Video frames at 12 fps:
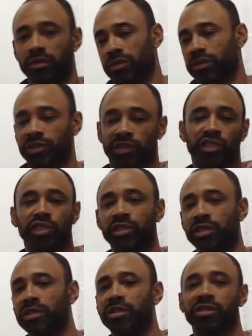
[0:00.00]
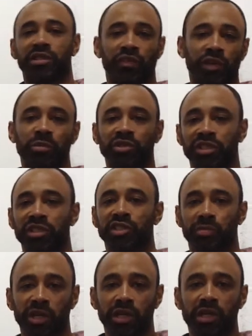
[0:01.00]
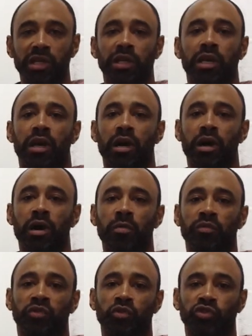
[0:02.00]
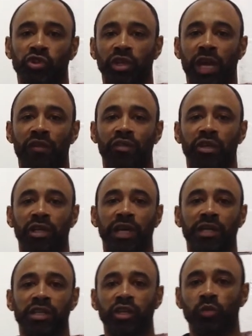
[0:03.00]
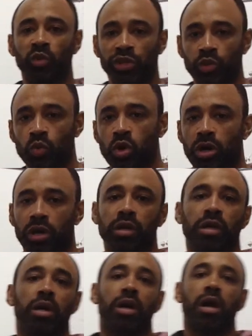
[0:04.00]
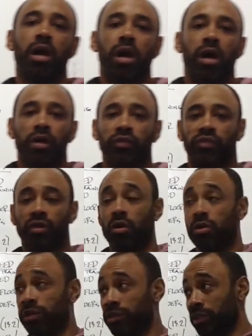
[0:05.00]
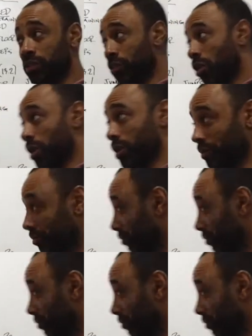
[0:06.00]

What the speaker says: 60, 70% speed. So you should have a good idea where you are. So let's get started.